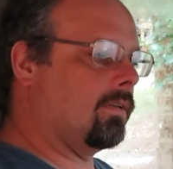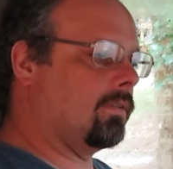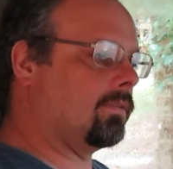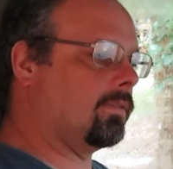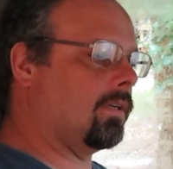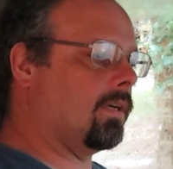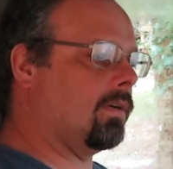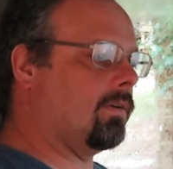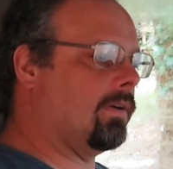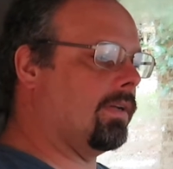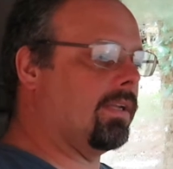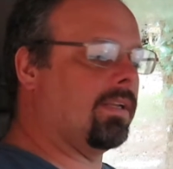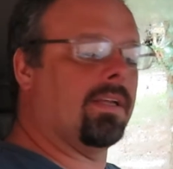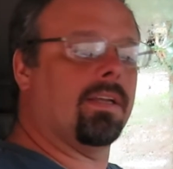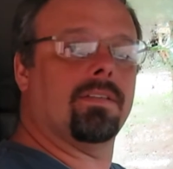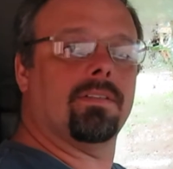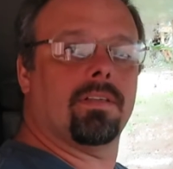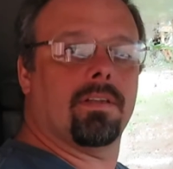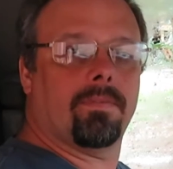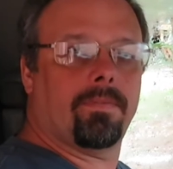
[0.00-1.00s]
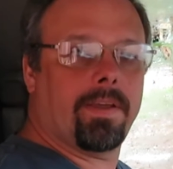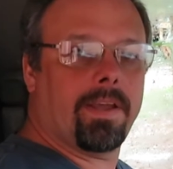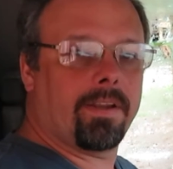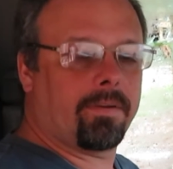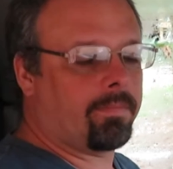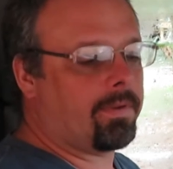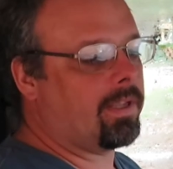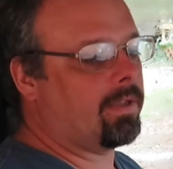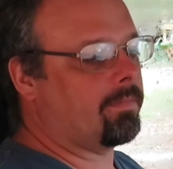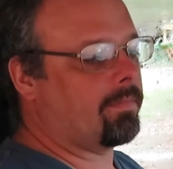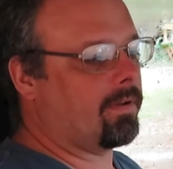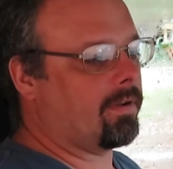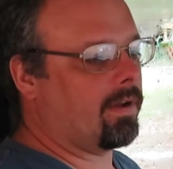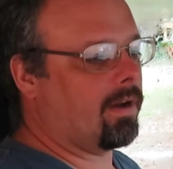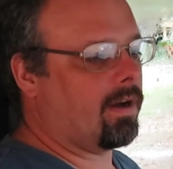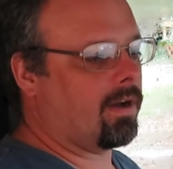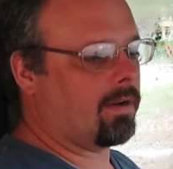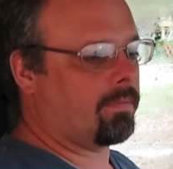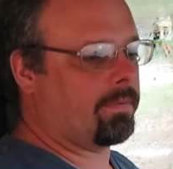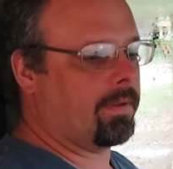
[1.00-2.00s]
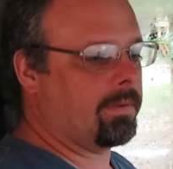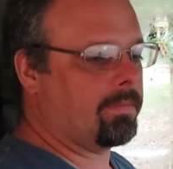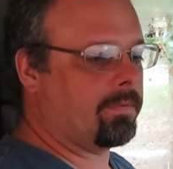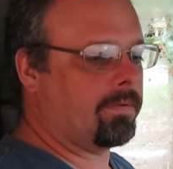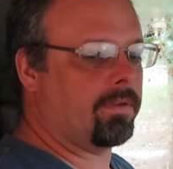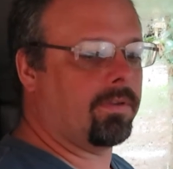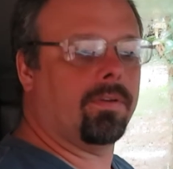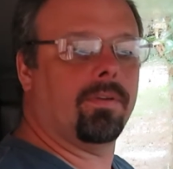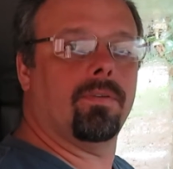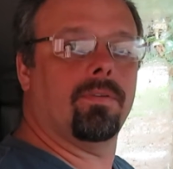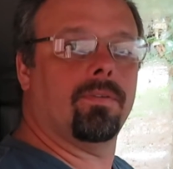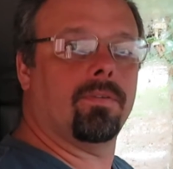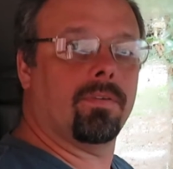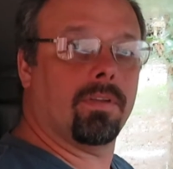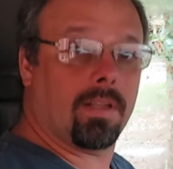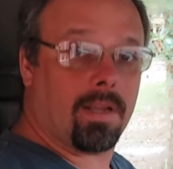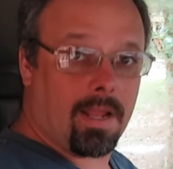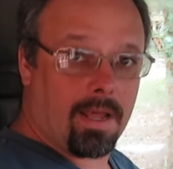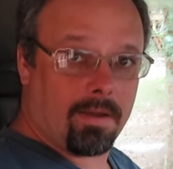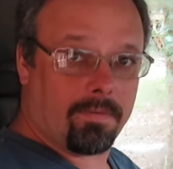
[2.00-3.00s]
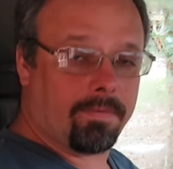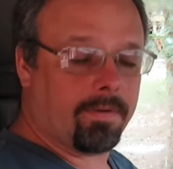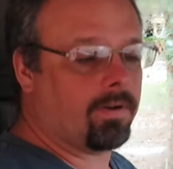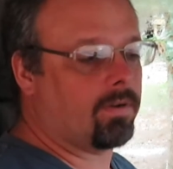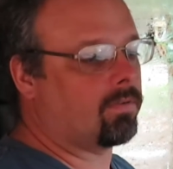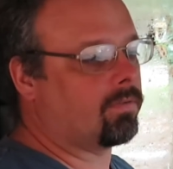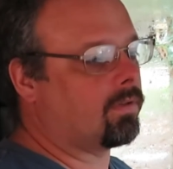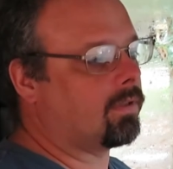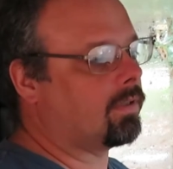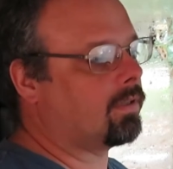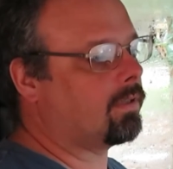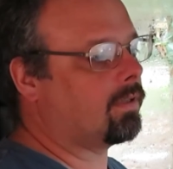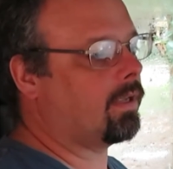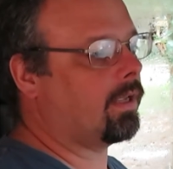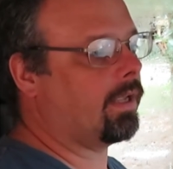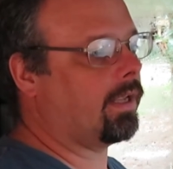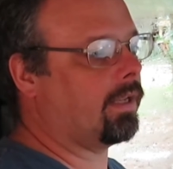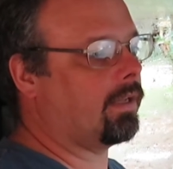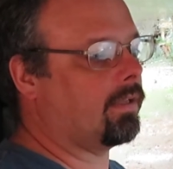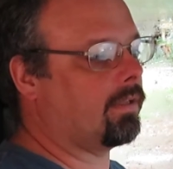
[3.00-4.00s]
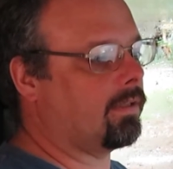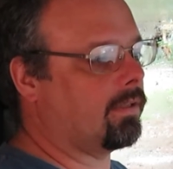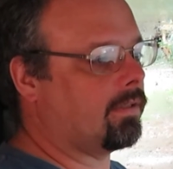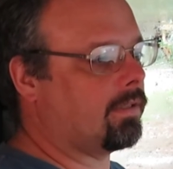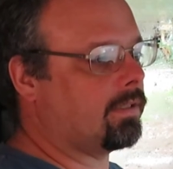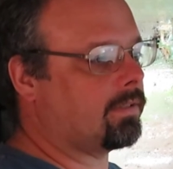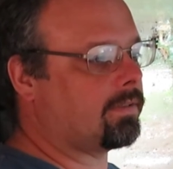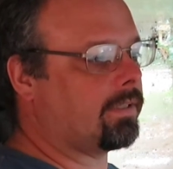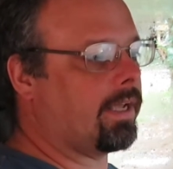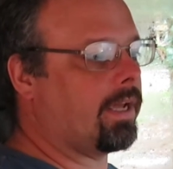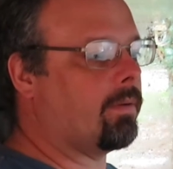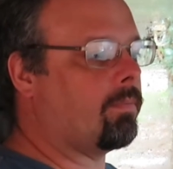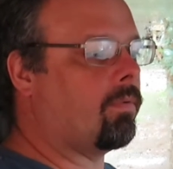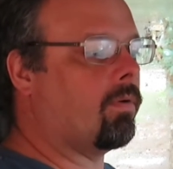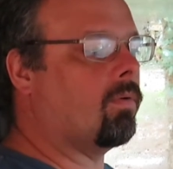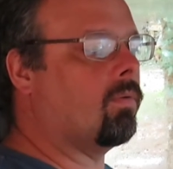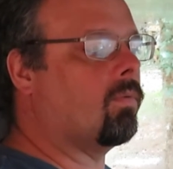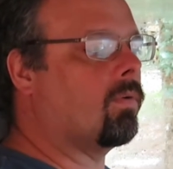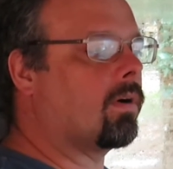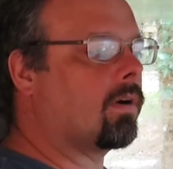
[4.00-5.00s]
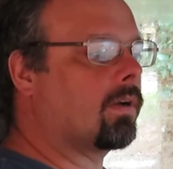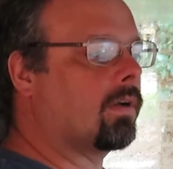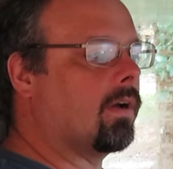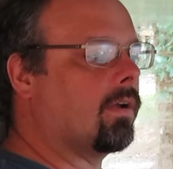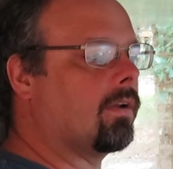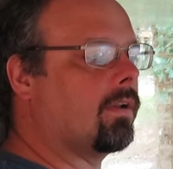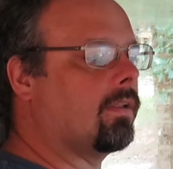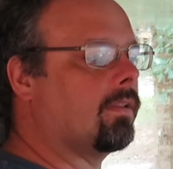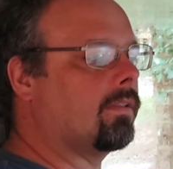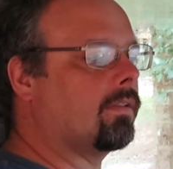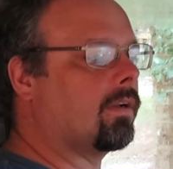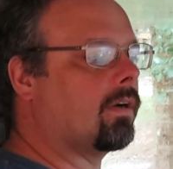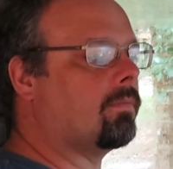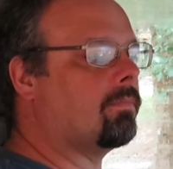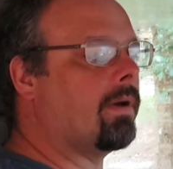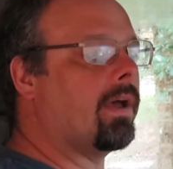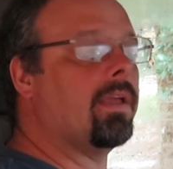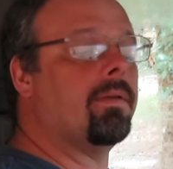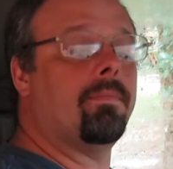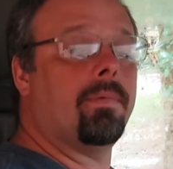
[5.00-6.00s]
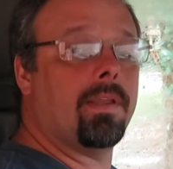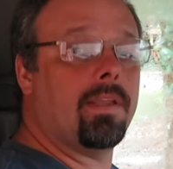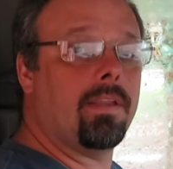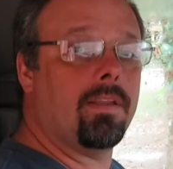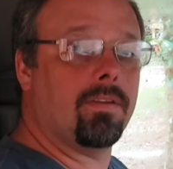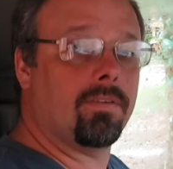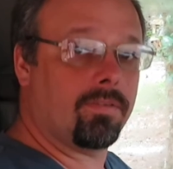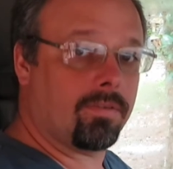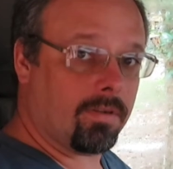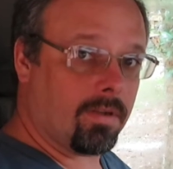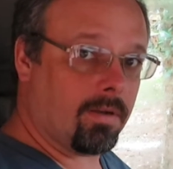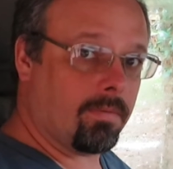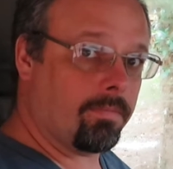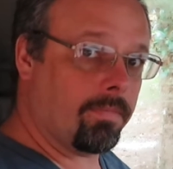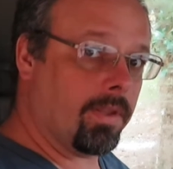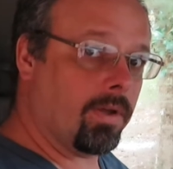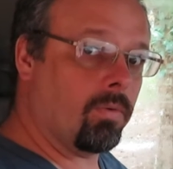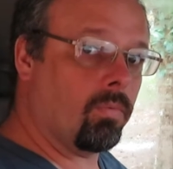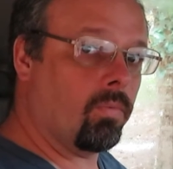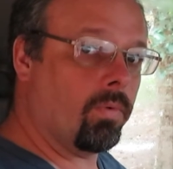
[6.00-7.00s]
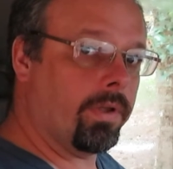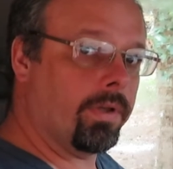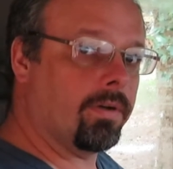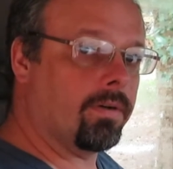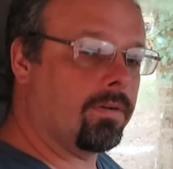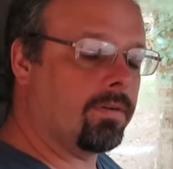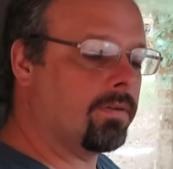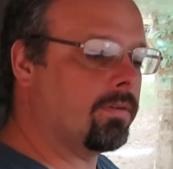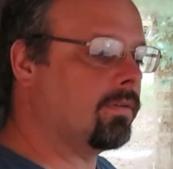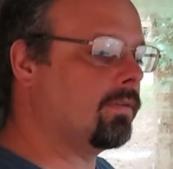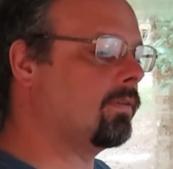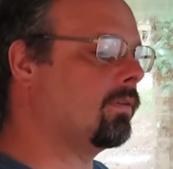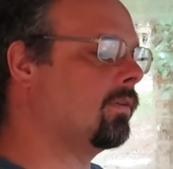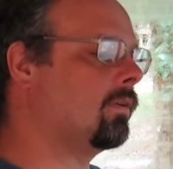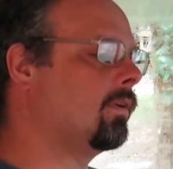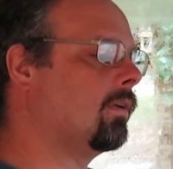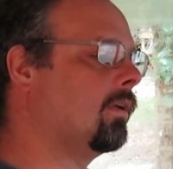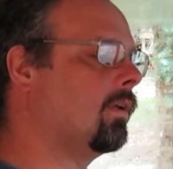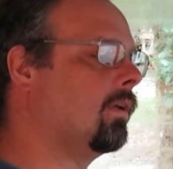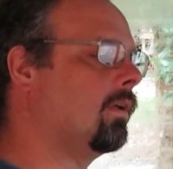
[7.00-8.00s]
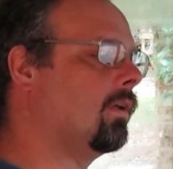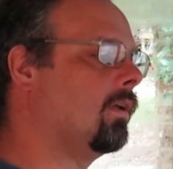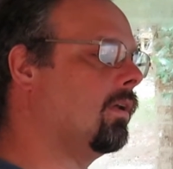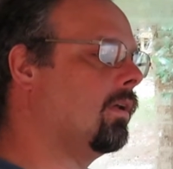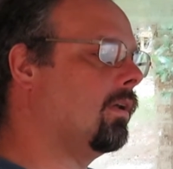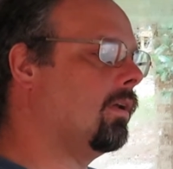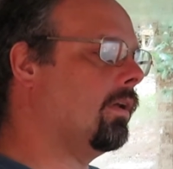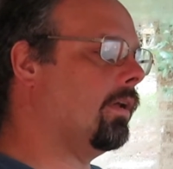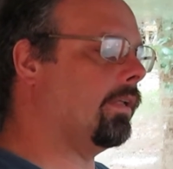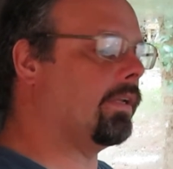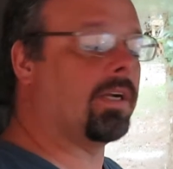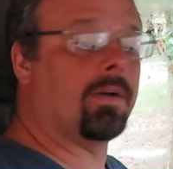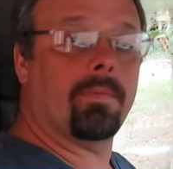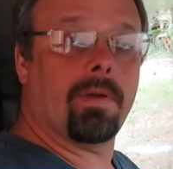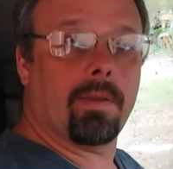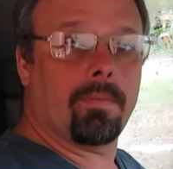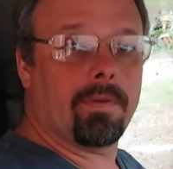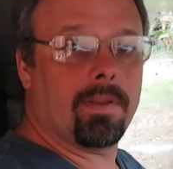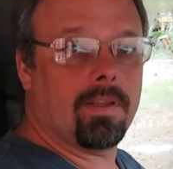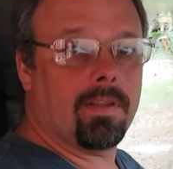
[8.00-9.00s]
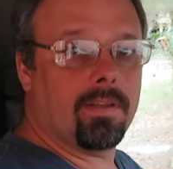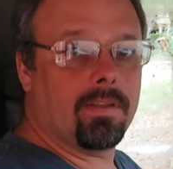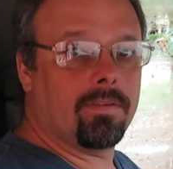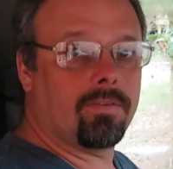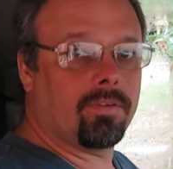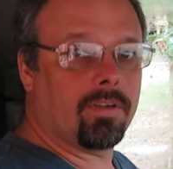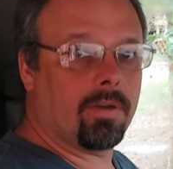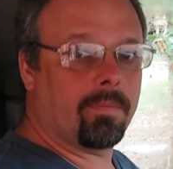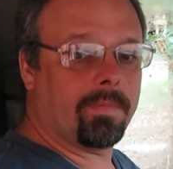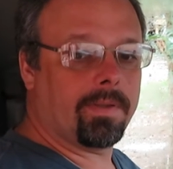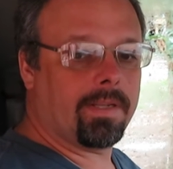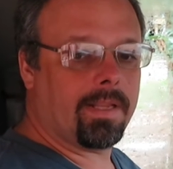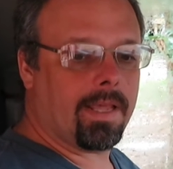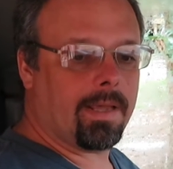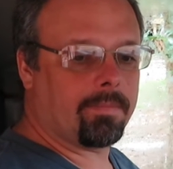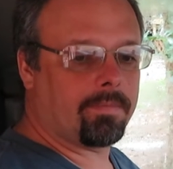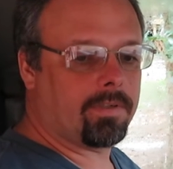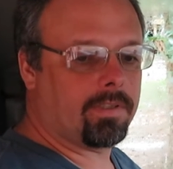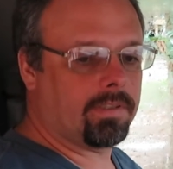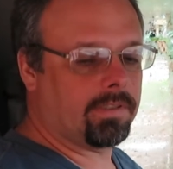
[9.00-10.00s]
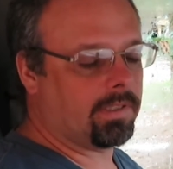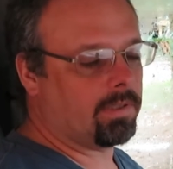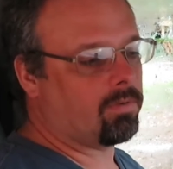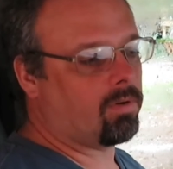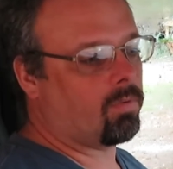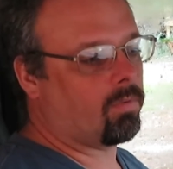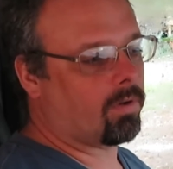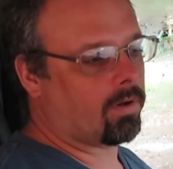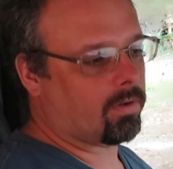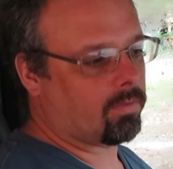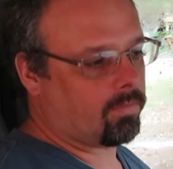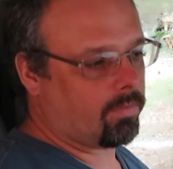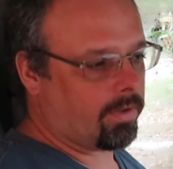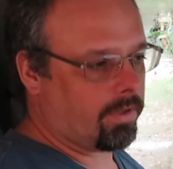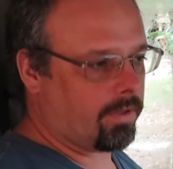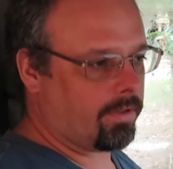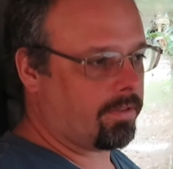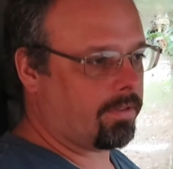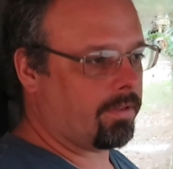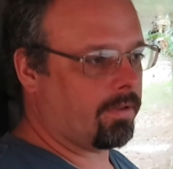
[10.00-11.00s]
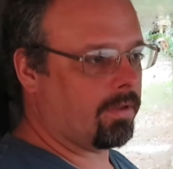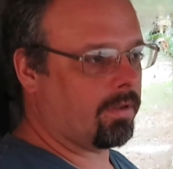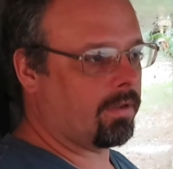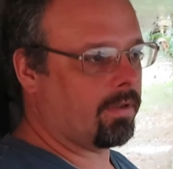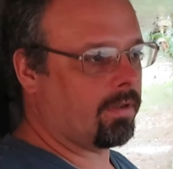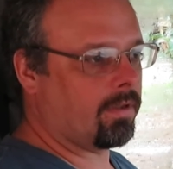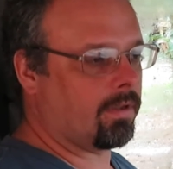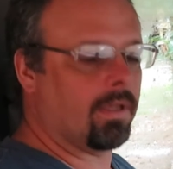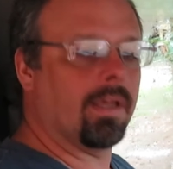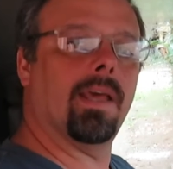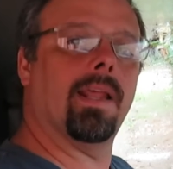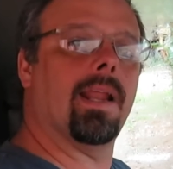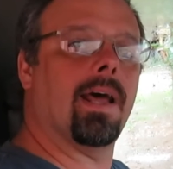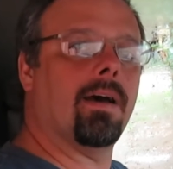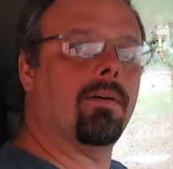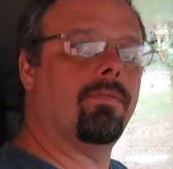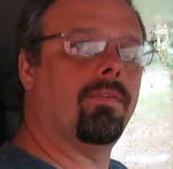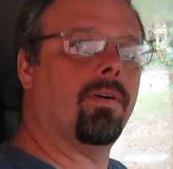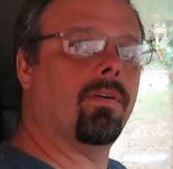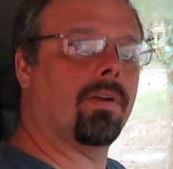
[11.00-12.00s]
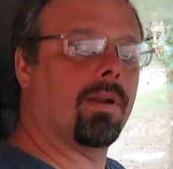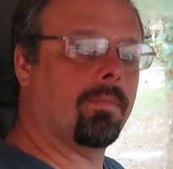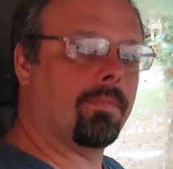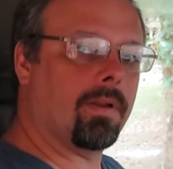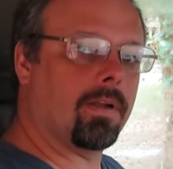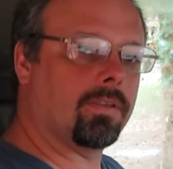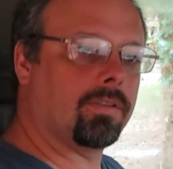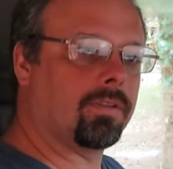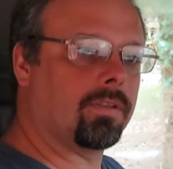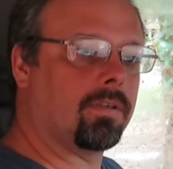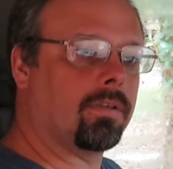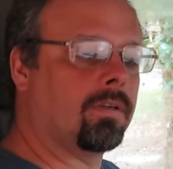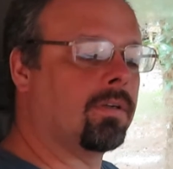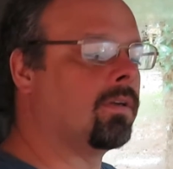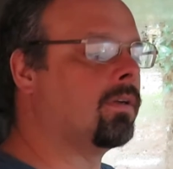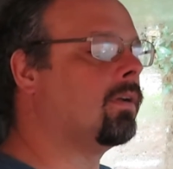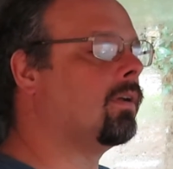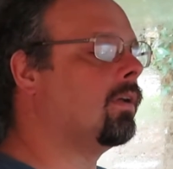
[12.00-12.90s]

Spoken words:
So it doesn't affect me, but a lot of people use an iPhone, and this app won't work on it. There may be some that will, and there may be some adapters that will work with an iPhone. I'm not sure.